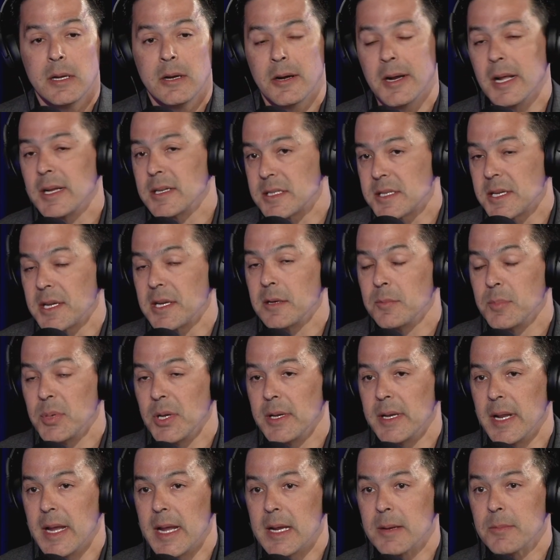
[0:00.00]
or not seated,
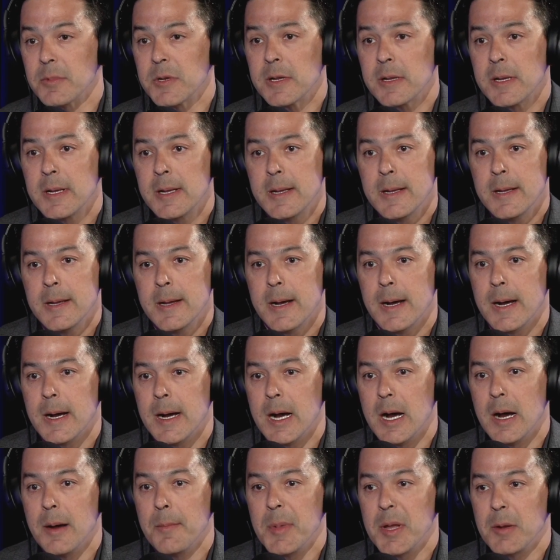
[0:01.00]
but named,
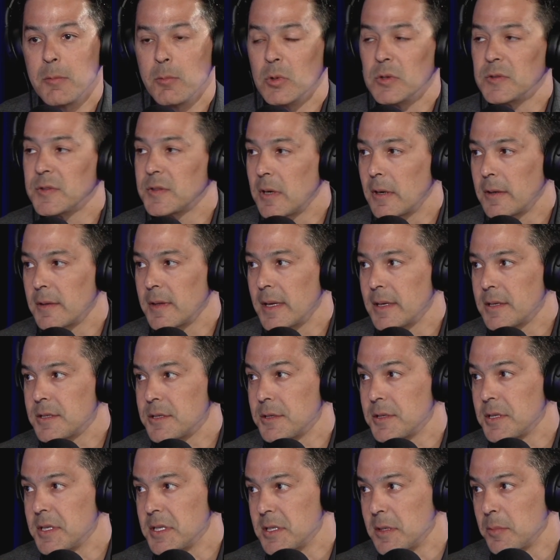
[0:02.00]
um, and we'll start that
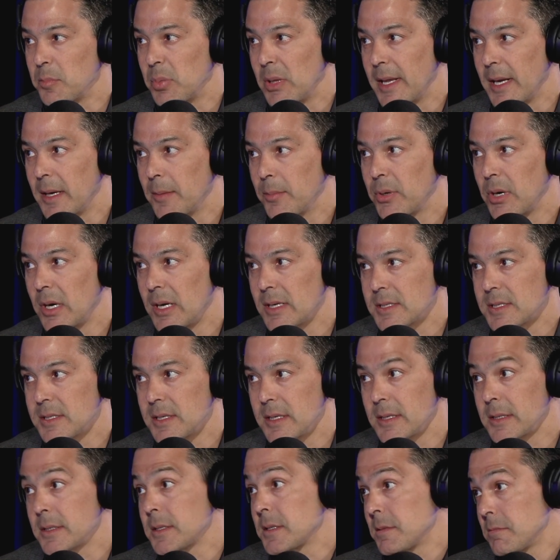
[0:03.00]
strategic planning
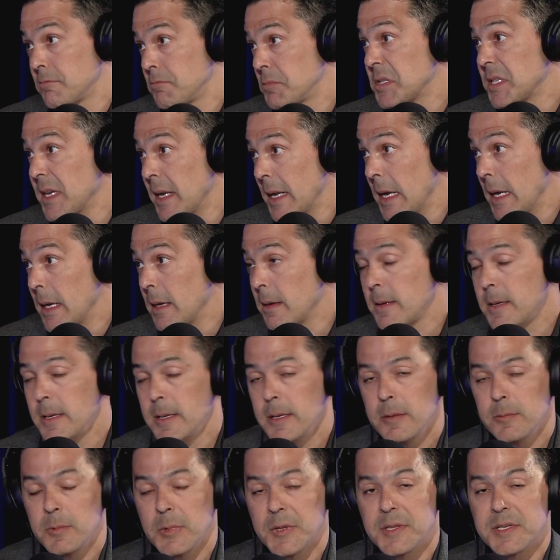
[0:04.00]
process today
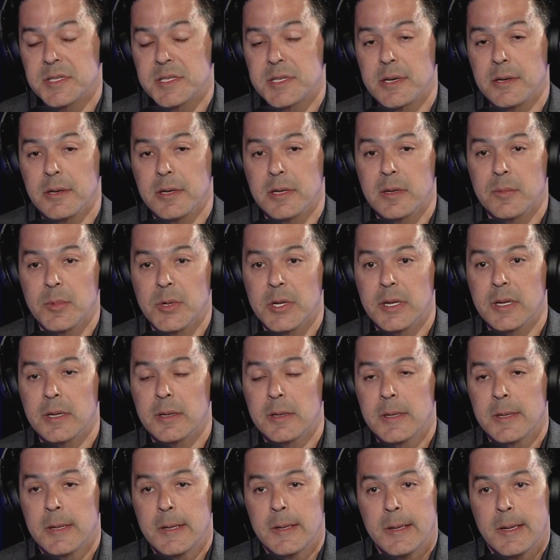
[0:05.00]
with the steering committee.
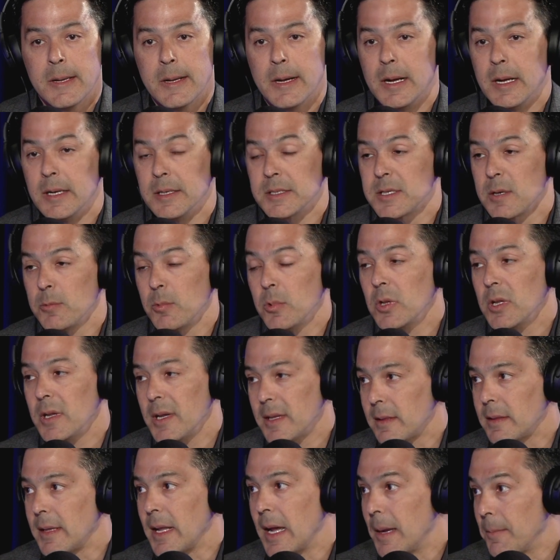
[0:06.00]
Uh, and so we'll
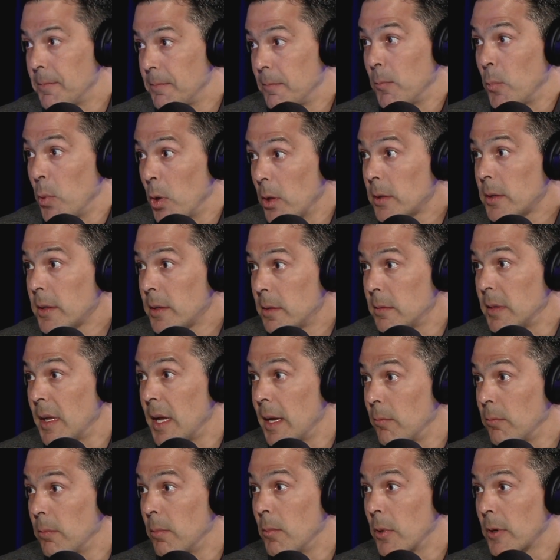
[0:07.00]
let that work,
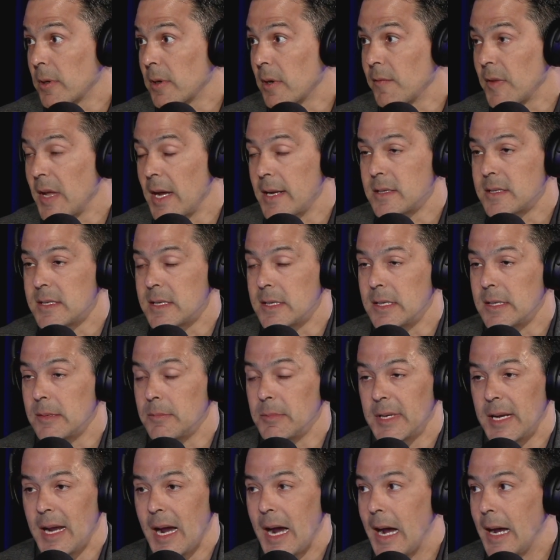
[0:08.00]
that work of that
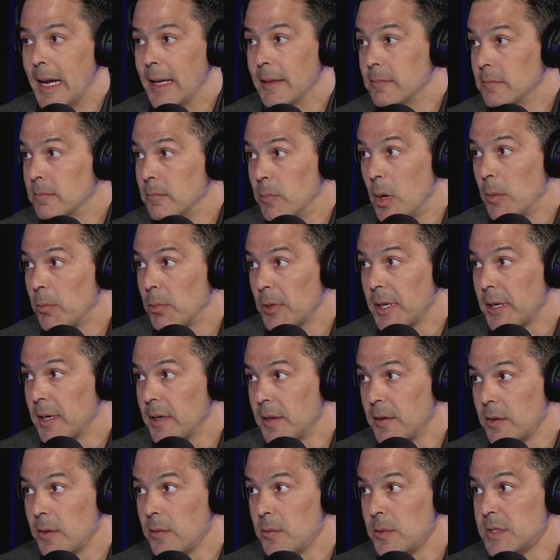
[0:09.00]
team, guide what we're going
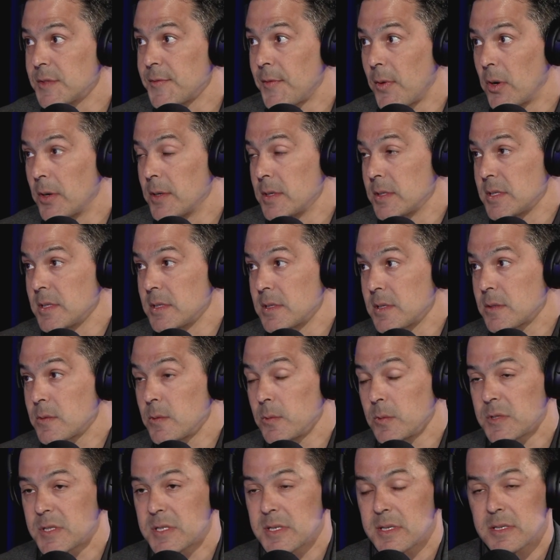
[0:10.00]
to do as far as the
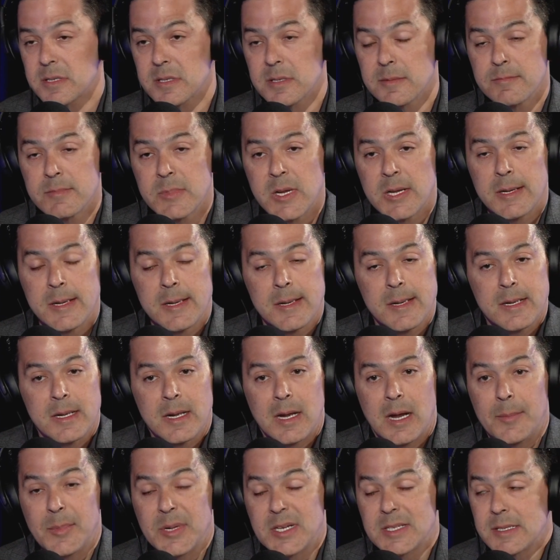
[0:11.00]
school system.
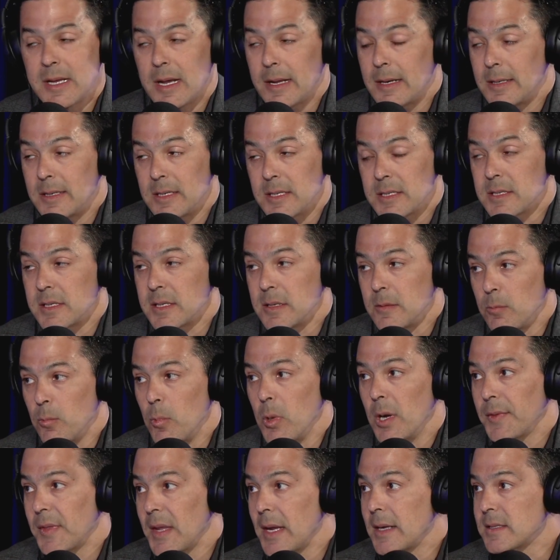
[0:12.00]
I'm excited to see
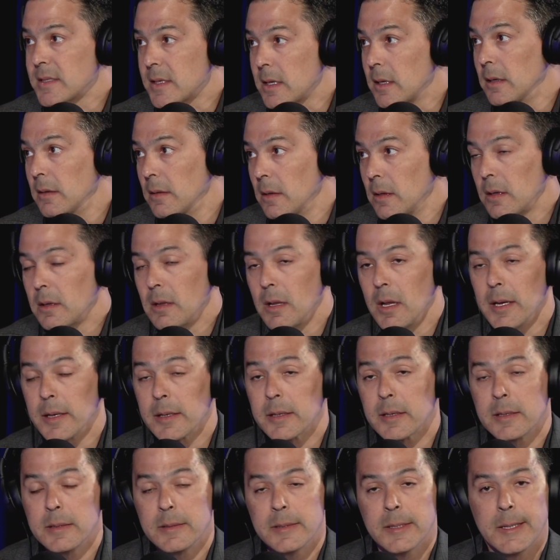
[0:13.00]
what that's going to look
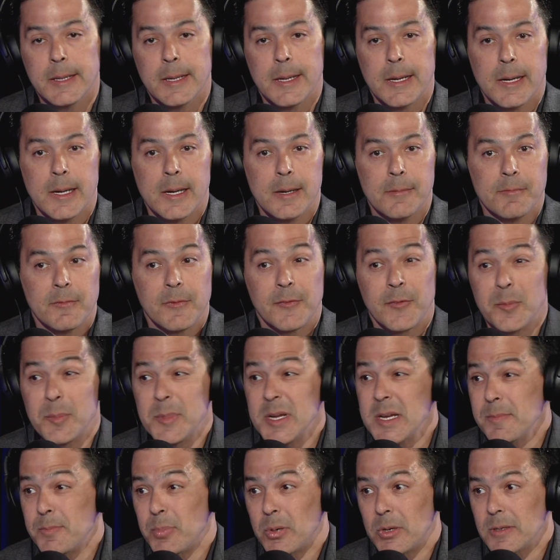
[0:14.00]
like. Um, for
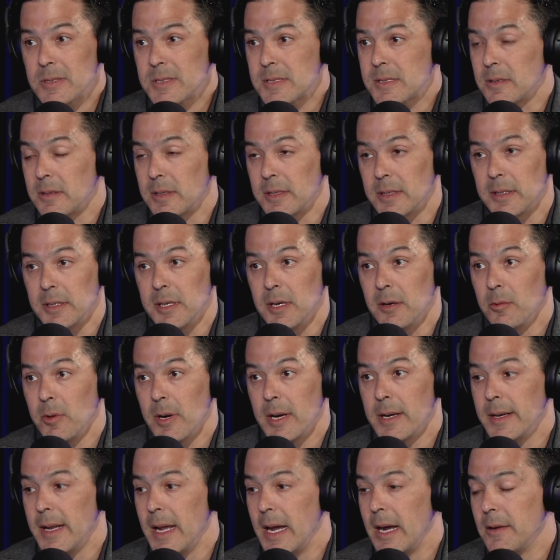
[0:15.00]
me personally, you know,
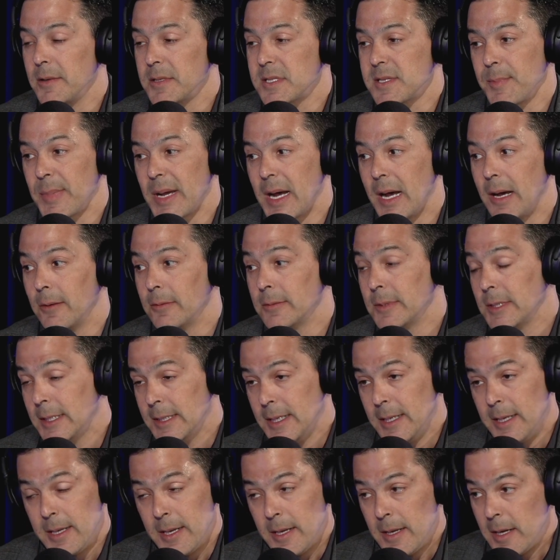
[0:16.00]
right now it's about
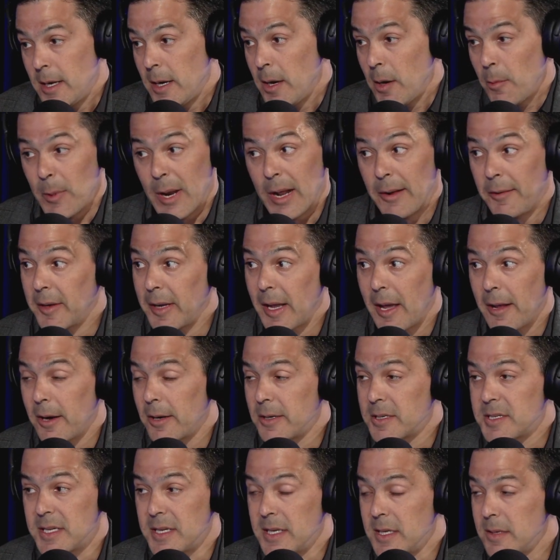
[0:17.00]
rounding out
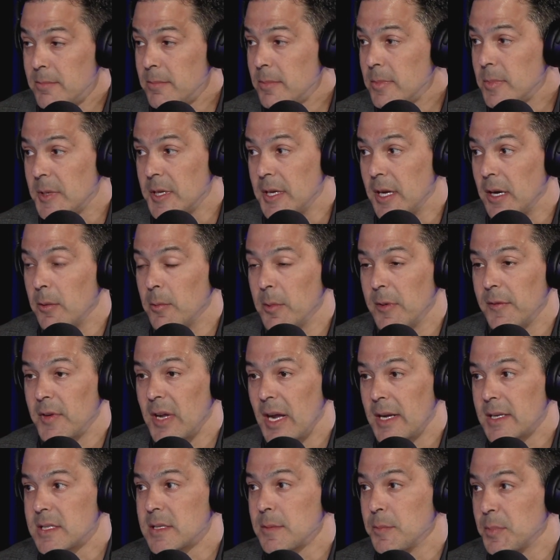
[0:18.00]
our team. You know, we've
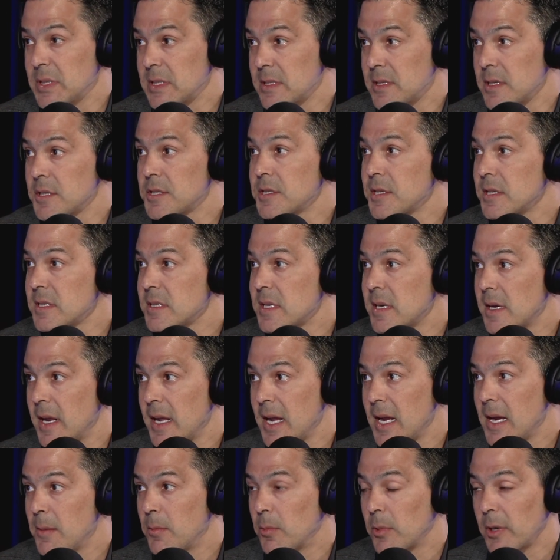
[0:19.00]
got some positions to
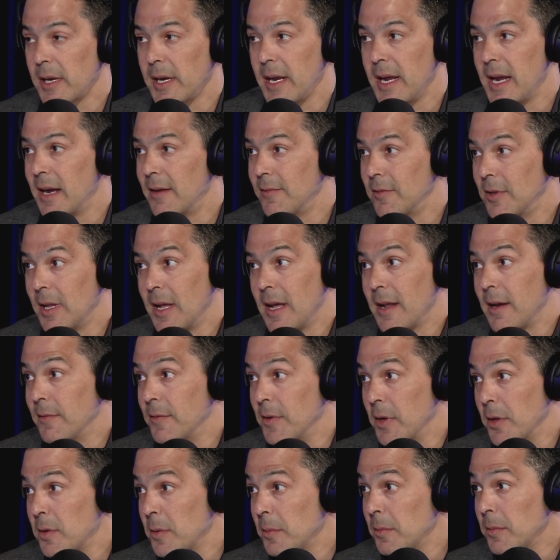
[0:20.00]
name. We're going to have a lot
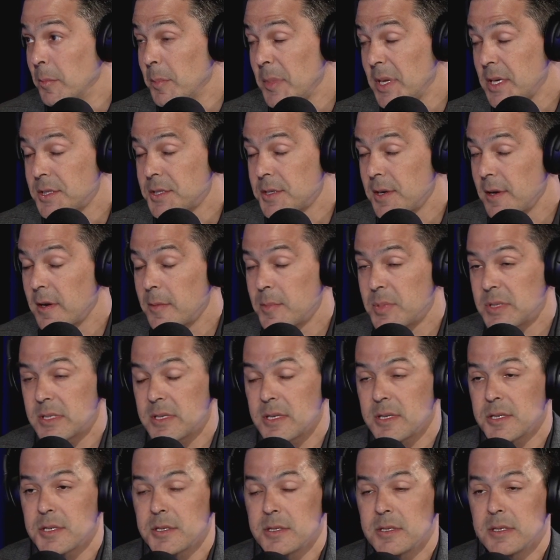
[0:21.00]
of other administrative
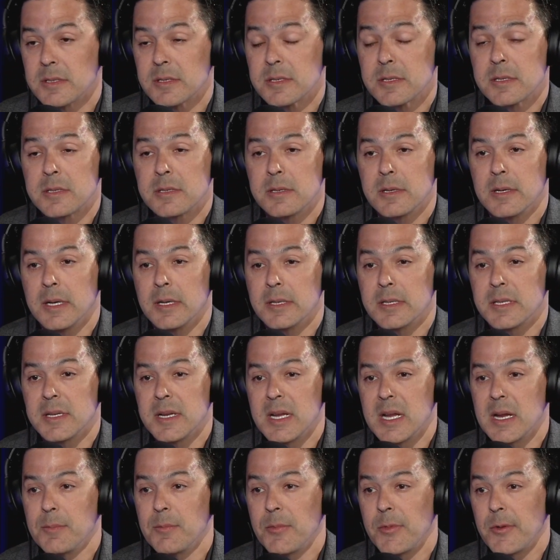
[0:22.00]
positions uh, to
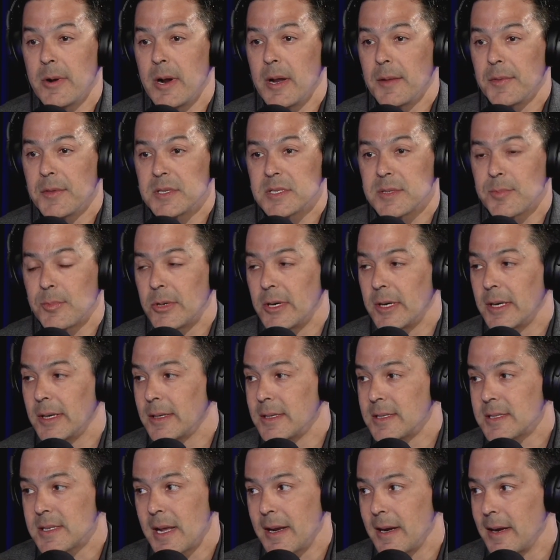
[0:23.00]
name throughout the spring.
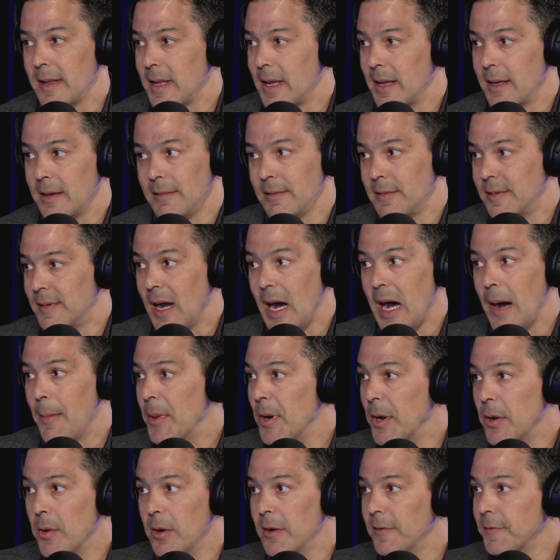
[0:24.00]
It's kind of that
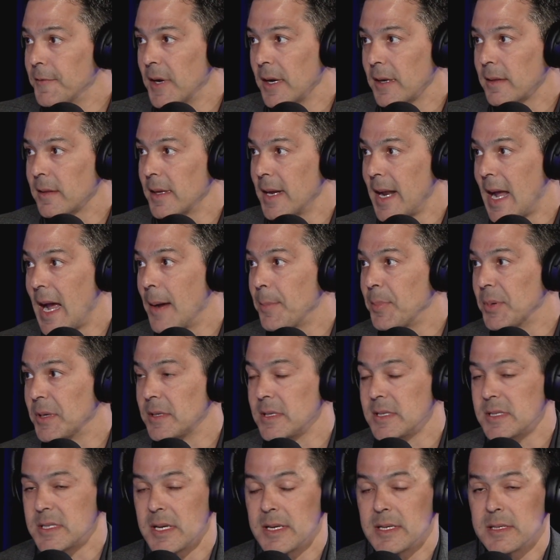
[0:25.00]
domino effect that
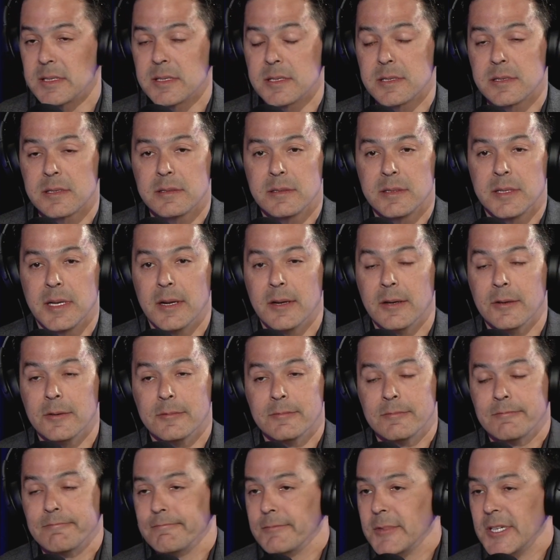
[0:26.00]
happens as, you
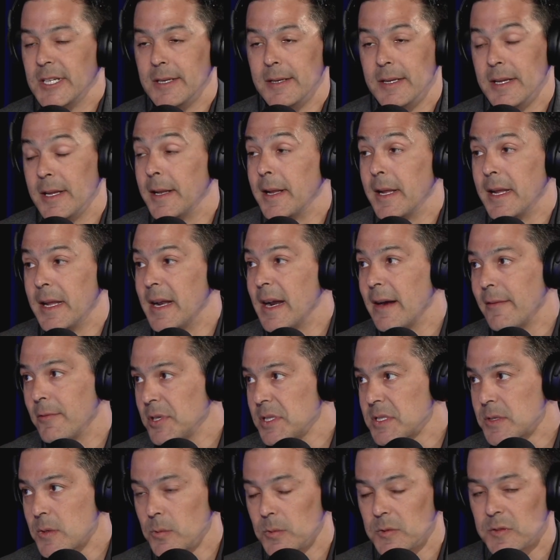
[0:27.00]
know, uh, in, in
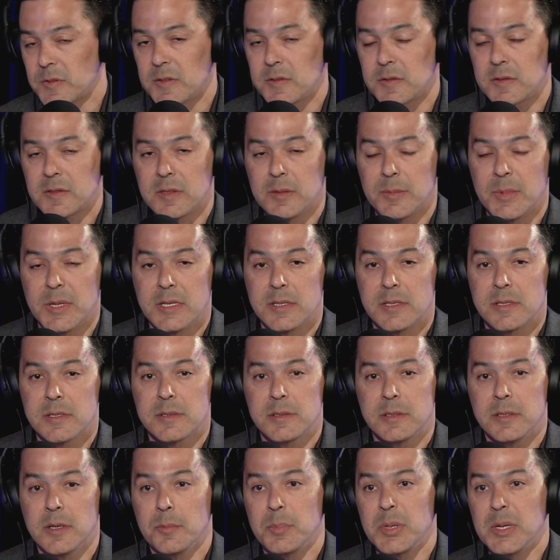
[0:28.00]
every school system
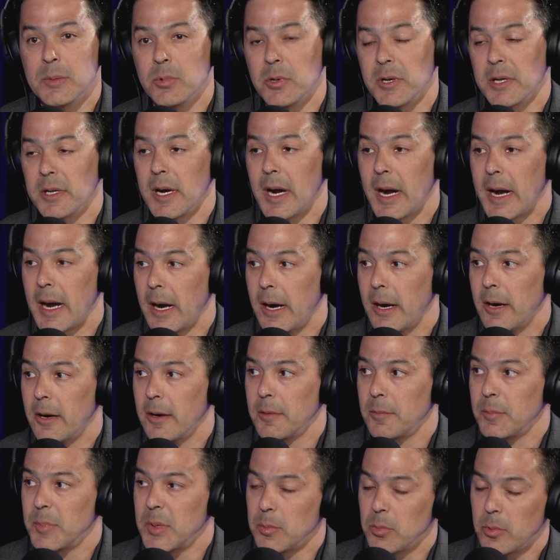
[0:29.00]
as, you know, people get
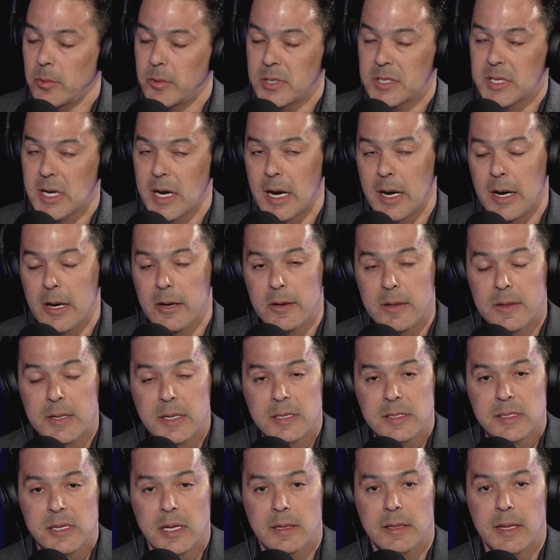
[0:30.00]
hired and people retire and
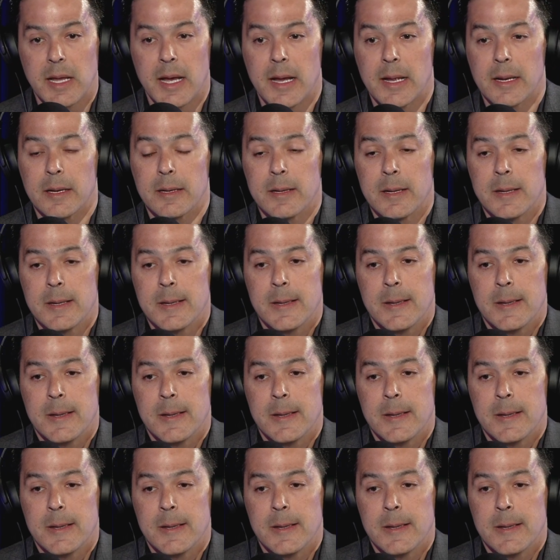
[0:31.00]
things like that.